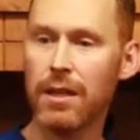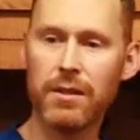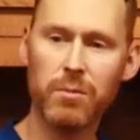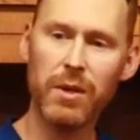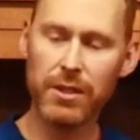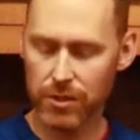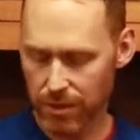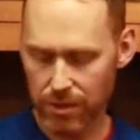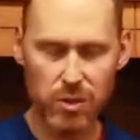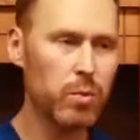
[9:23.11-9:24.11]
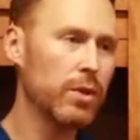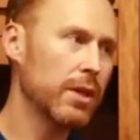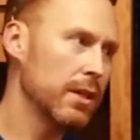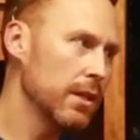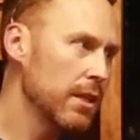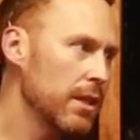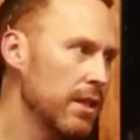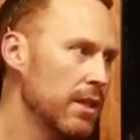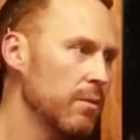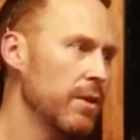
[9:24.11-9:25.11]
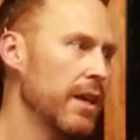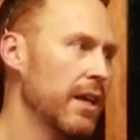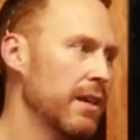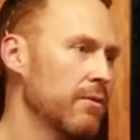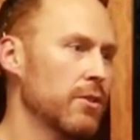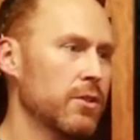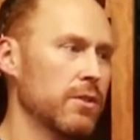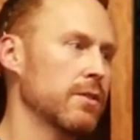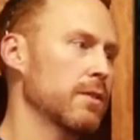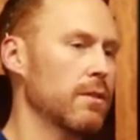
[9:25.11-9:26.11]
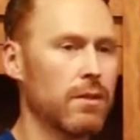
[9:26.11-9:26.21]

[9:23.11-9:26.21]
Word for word: and the patients can just put a little bit on versus